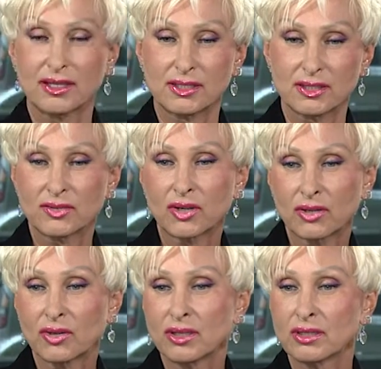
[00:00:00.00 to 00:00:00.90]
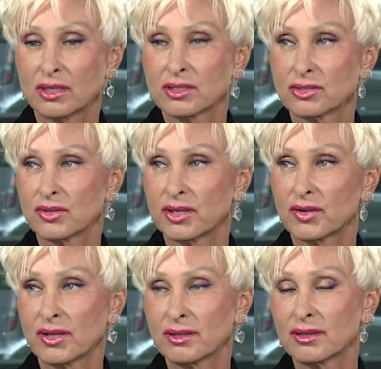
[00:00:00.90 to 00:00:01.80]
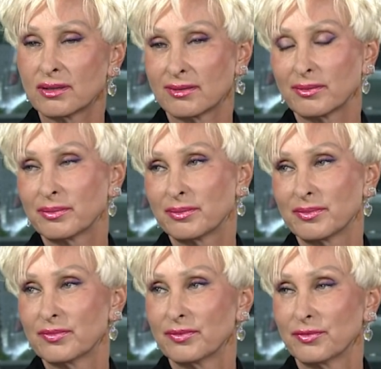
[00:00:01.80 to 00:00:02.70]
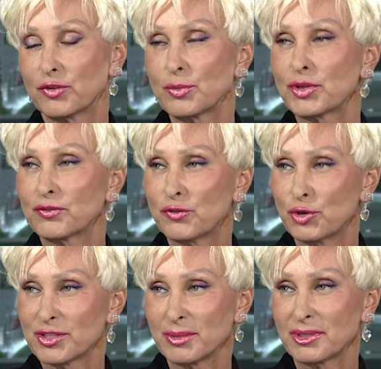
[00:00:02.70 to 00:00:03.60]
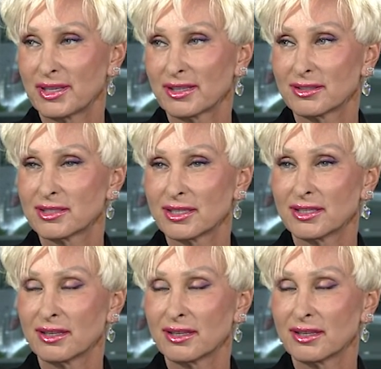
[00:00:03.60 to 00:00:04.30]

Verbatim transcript: that is really nice to hear. And uh, from your voice, I mean, I can see